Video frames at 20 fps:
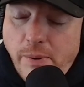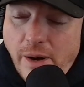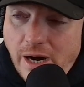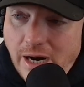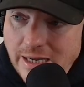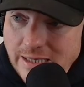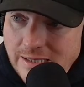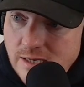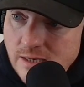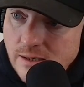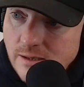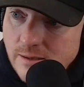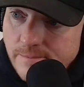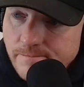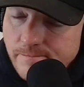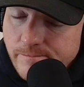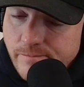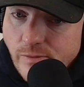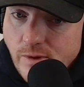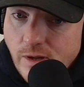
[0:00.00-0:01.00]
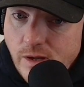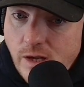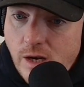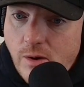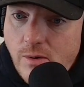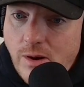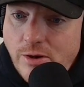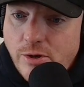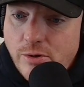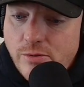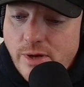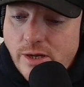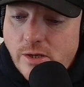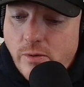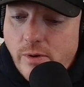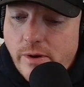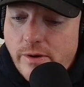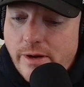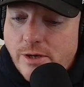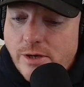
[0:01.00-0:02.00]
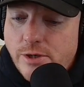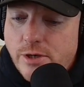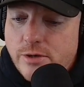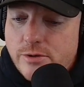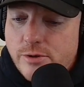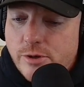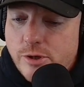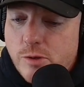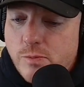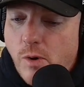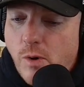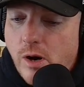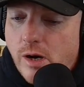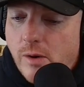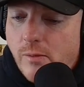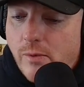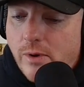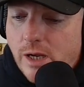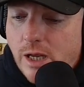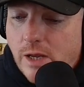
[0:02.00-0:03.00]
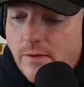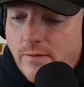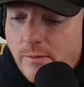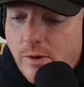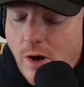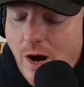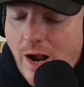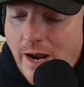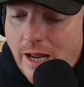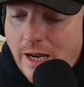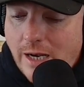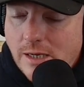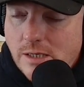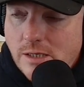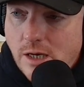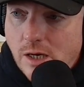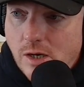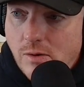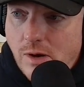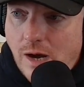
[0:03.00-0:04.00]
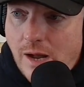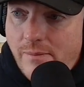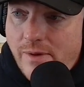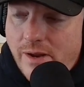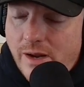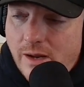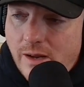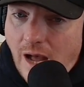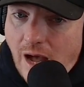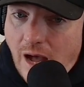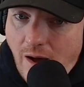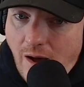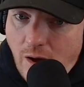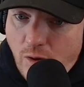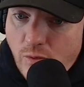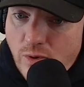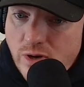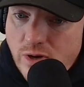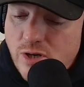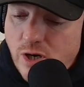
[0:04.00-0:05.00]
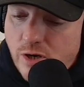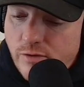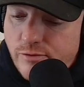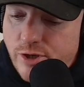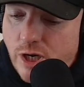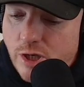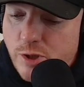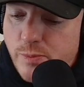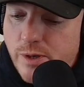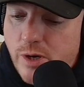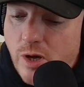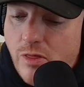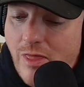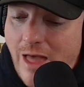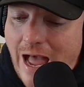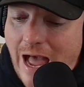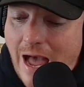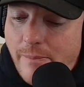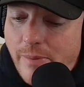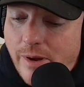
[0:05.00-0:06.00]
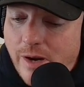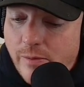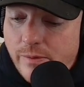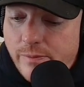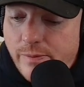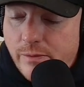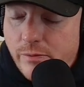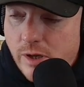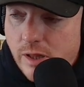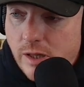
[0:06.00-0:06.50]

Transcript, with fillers: But, you know, I do think Toyota engineers are smart, and I want to give them credit. So I'm gonna, I'll reserve judgment on that. But it would be